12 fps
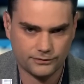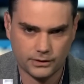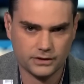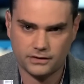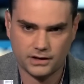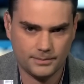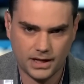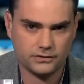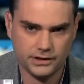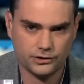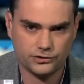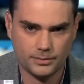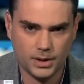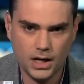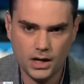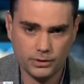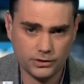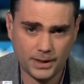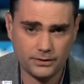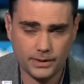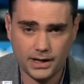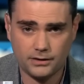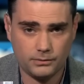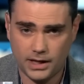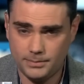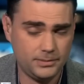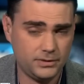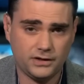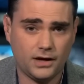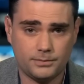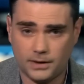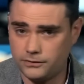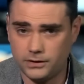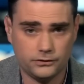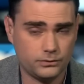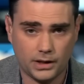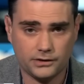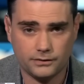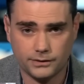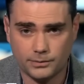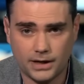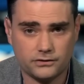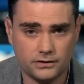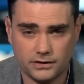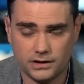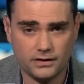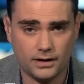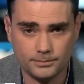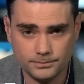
referring to the Hamas leadership, which, no. by the way, a BBC I've, I've, seen is relatively reticent to condemn.